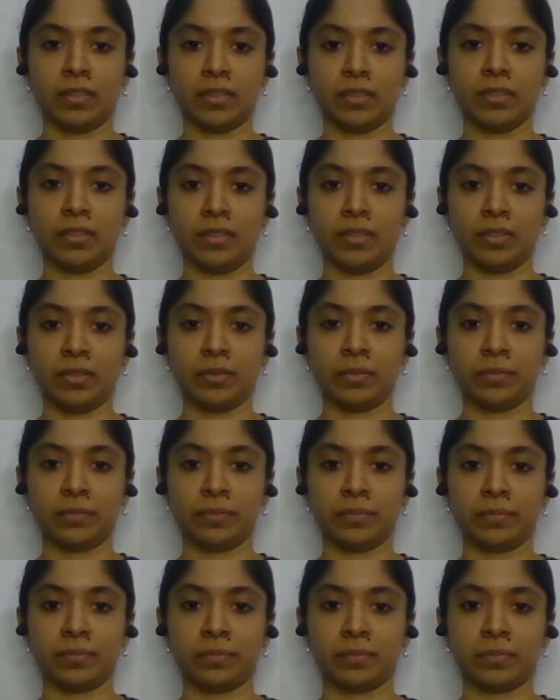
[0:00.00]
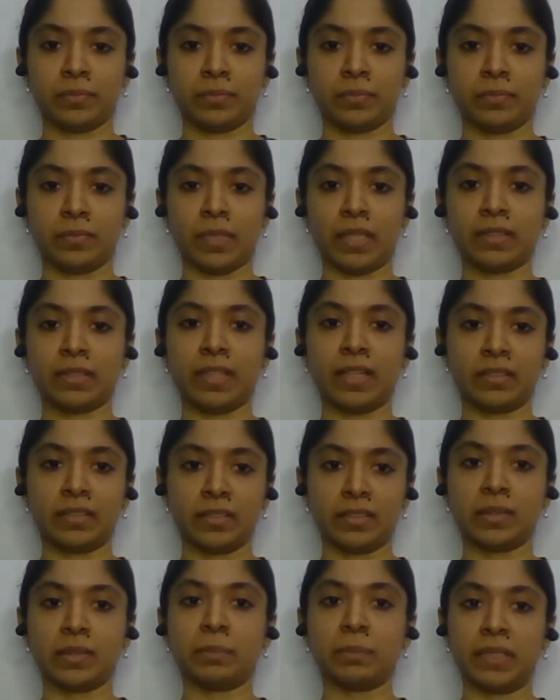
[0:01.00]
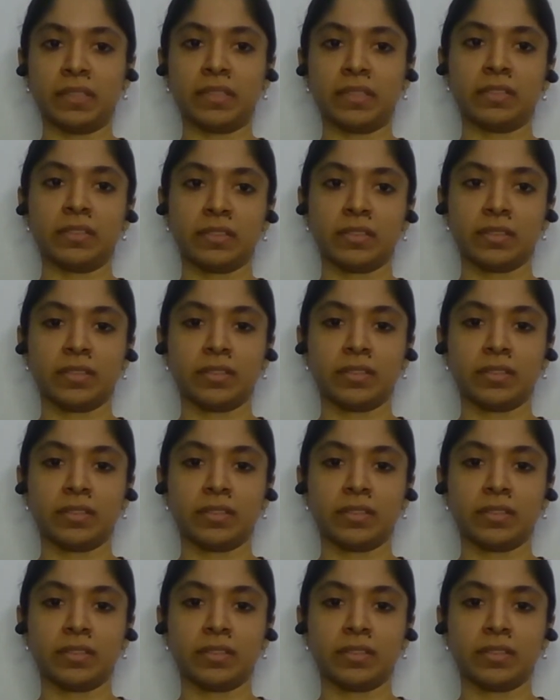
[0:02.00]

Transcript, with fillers: I know. And that's the biggest.